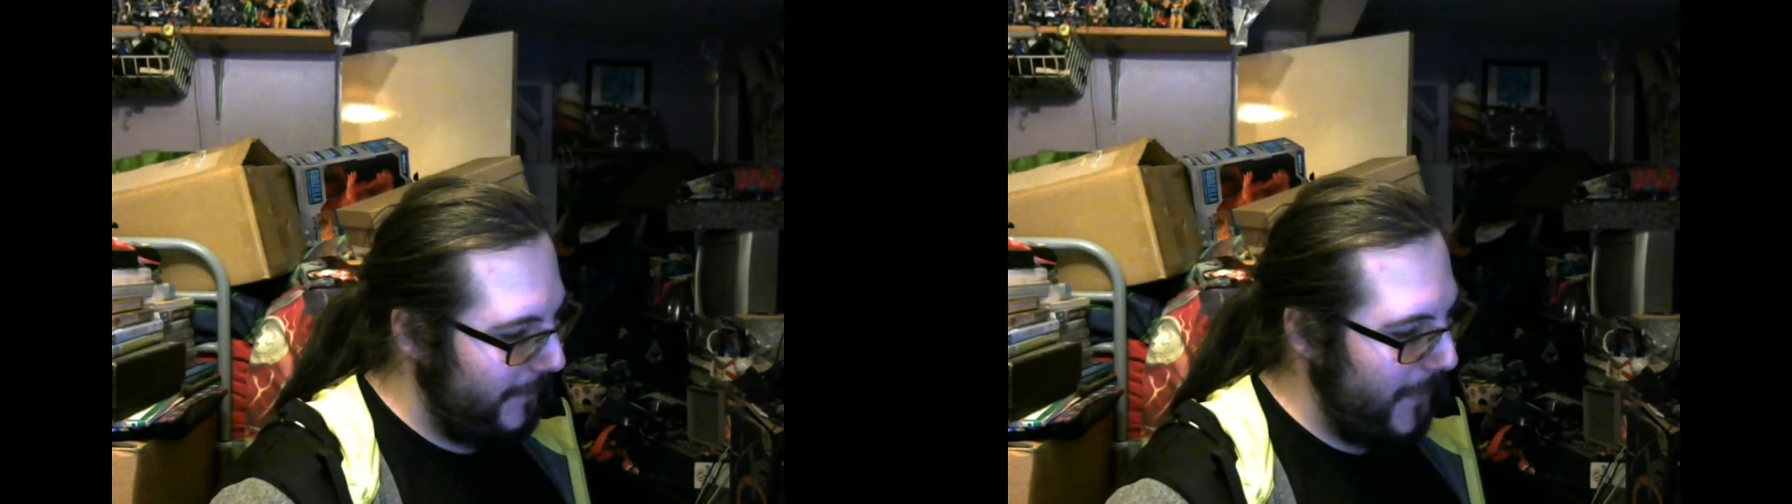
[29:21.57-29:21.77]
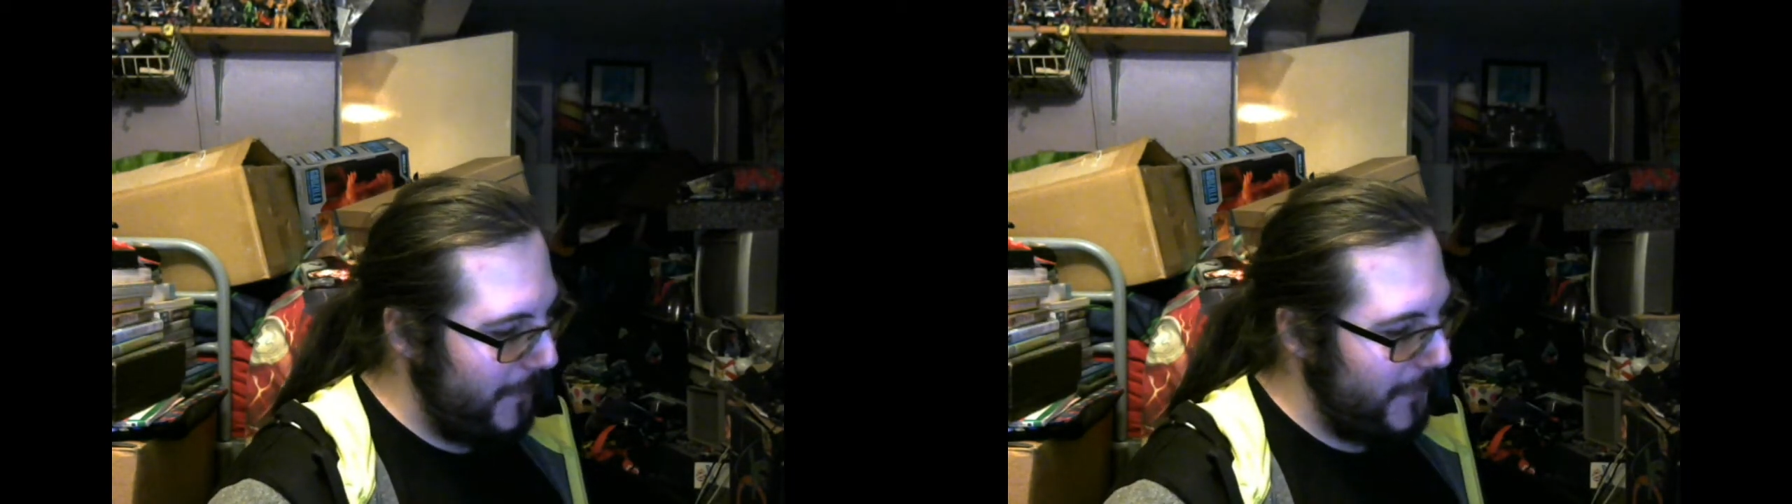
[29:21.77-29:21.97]

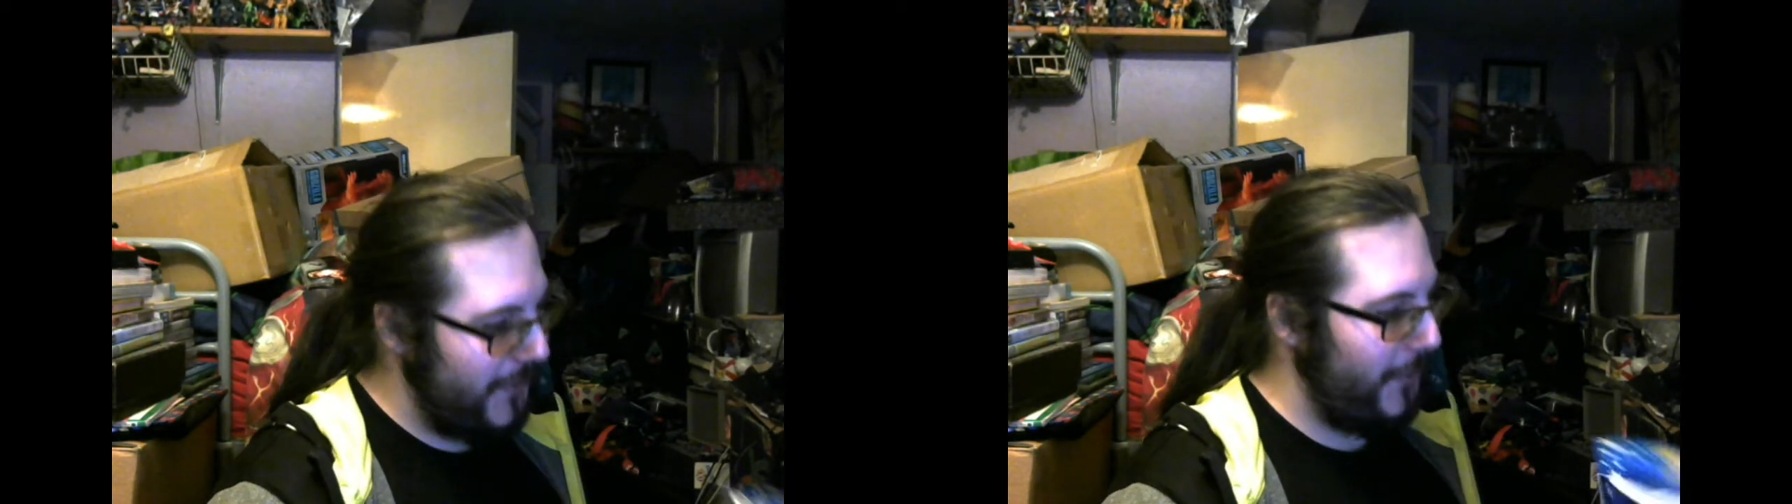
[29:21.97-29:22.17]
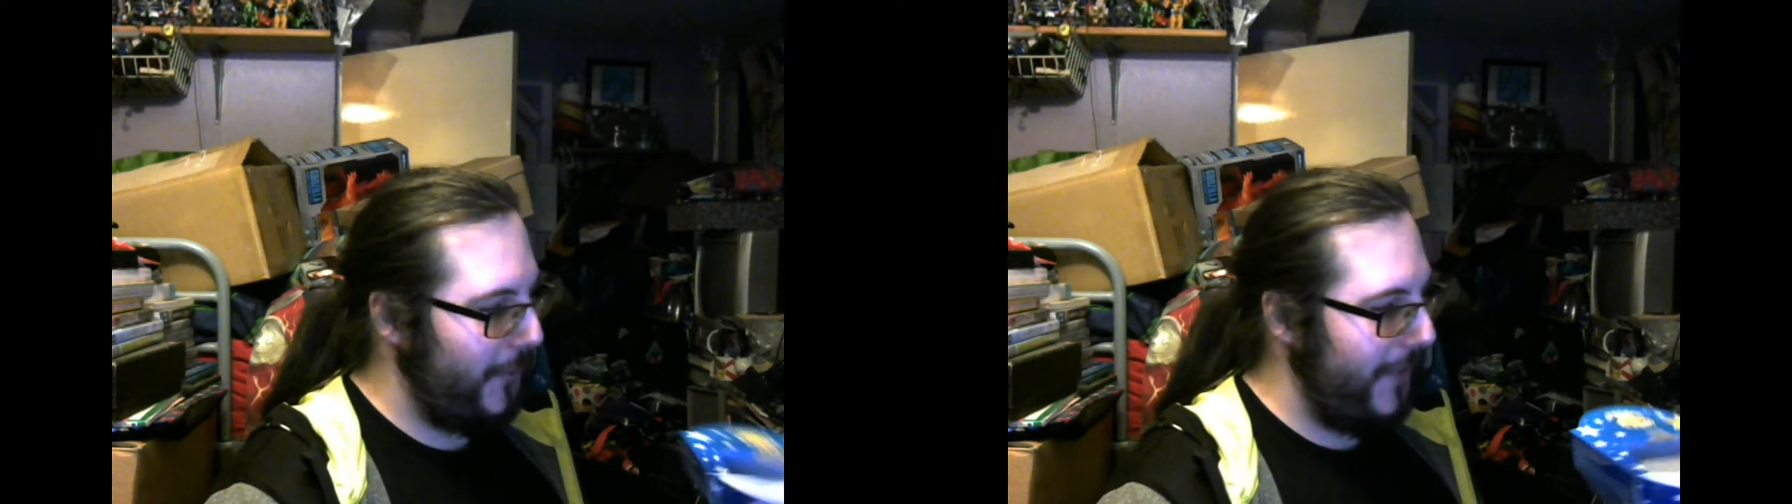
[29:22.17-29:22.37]
mum
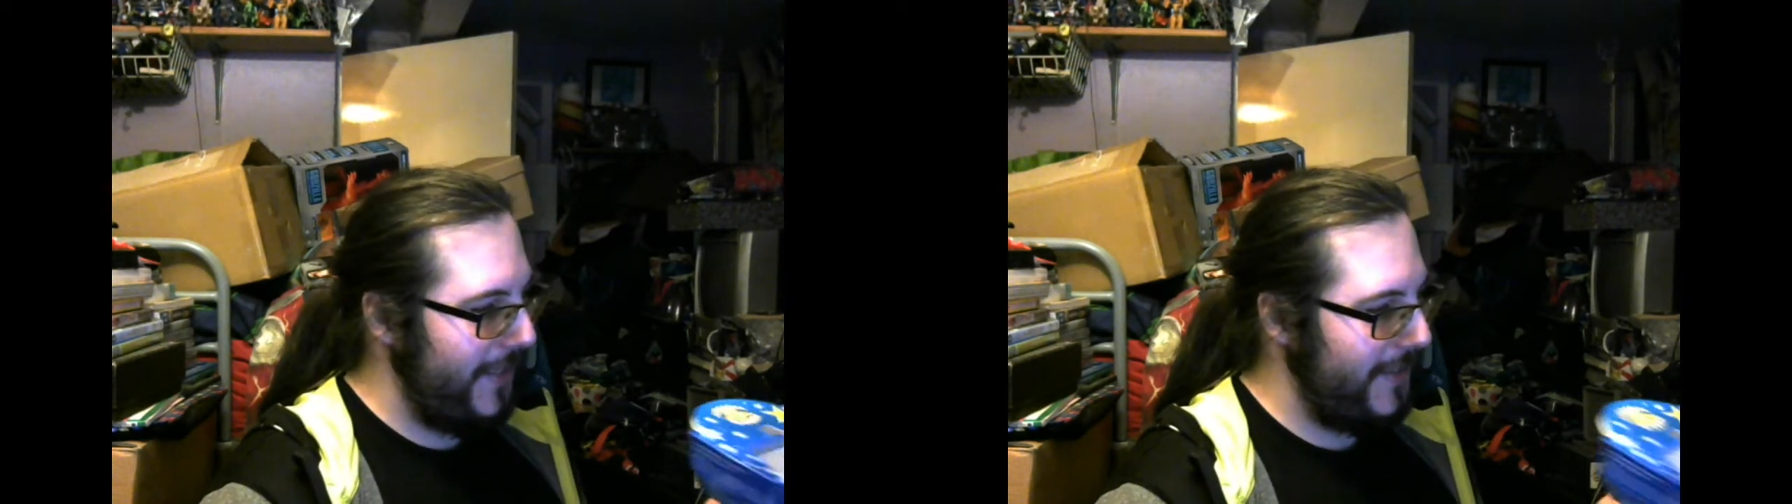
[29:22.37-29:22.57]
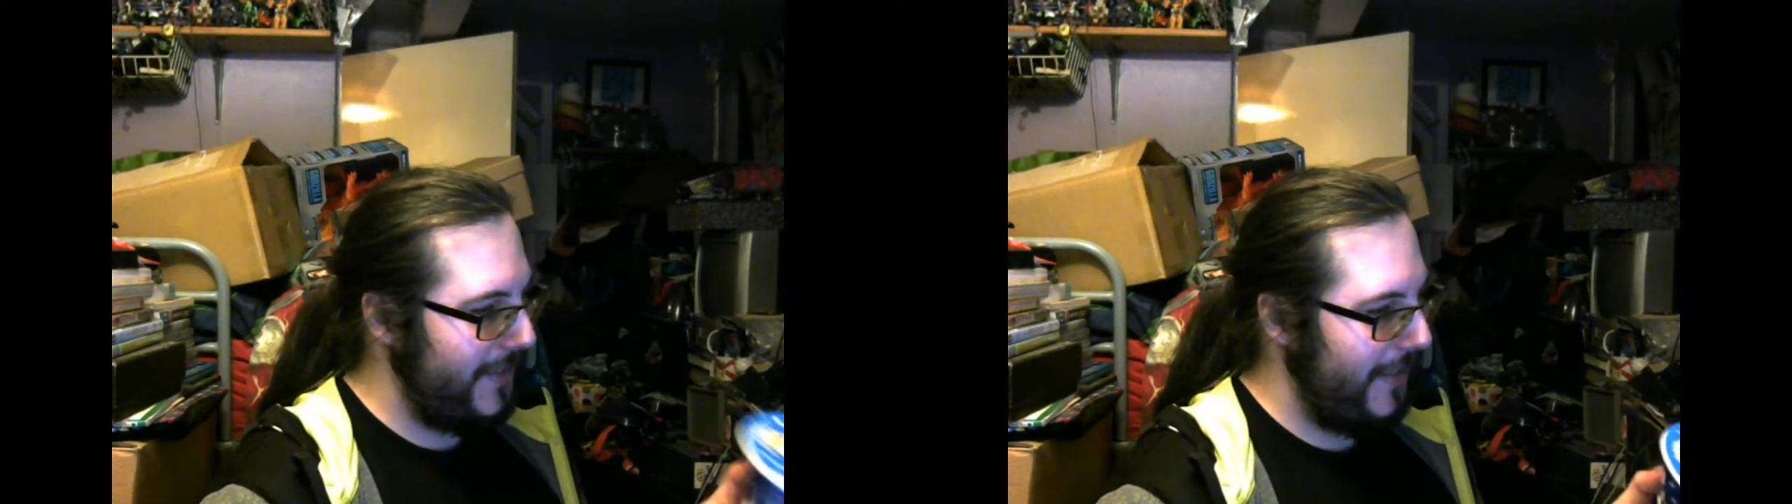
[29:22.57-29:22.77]
saw
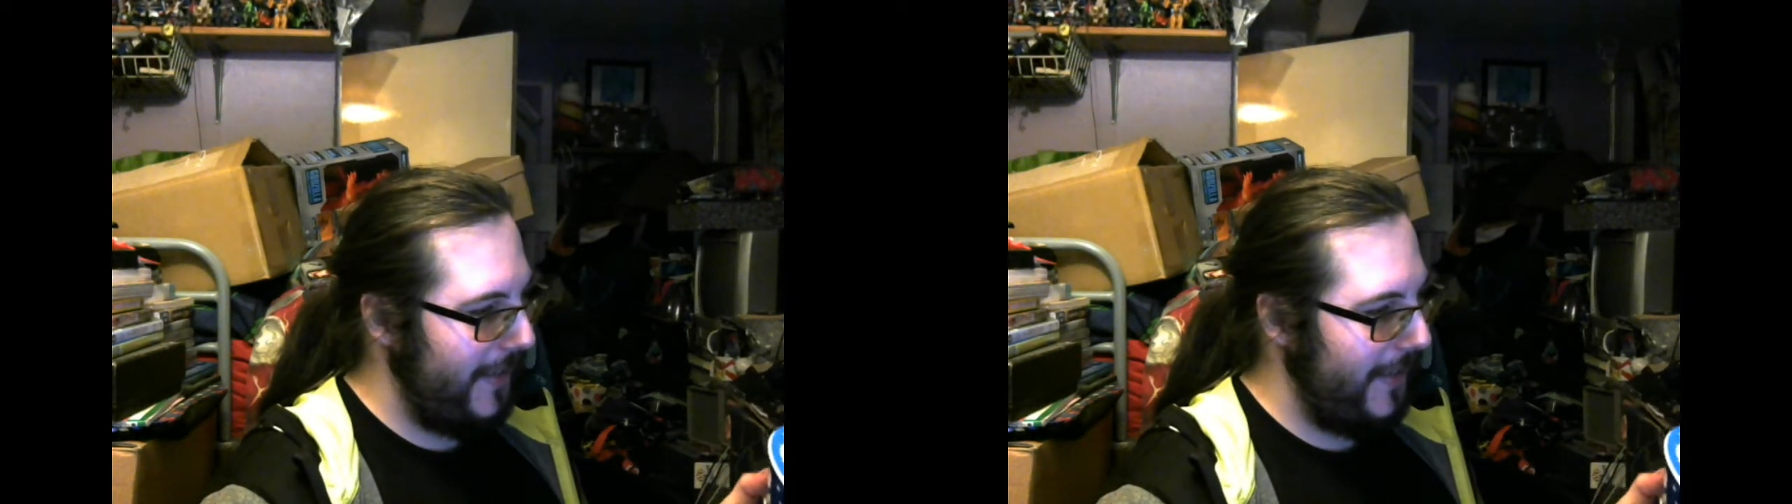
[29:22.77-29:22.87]
this,